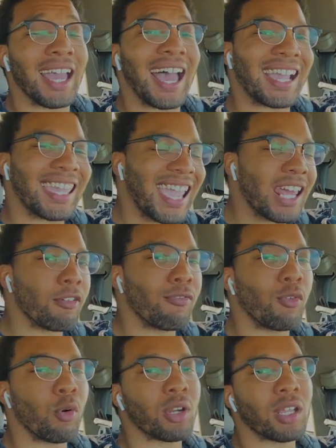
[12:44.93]
I can't
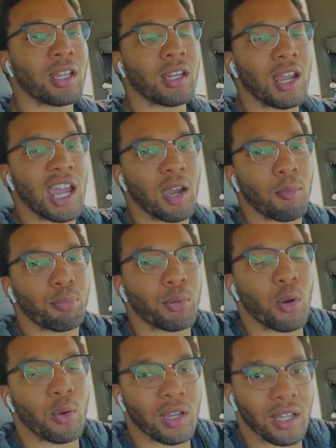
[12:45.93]
afford it, I'm
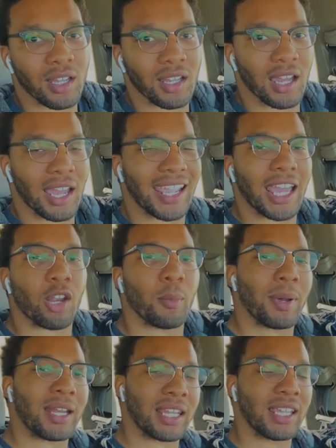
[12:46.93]
broke, I ain't got no
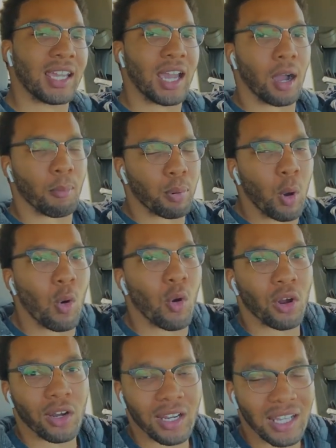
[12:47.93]
money, I'm
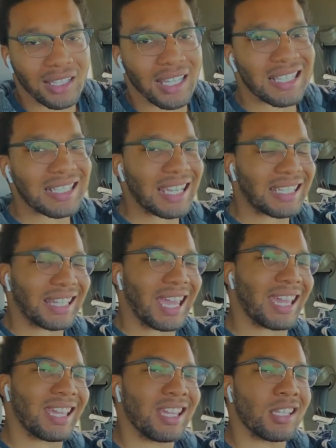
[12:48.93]
poor, things like that.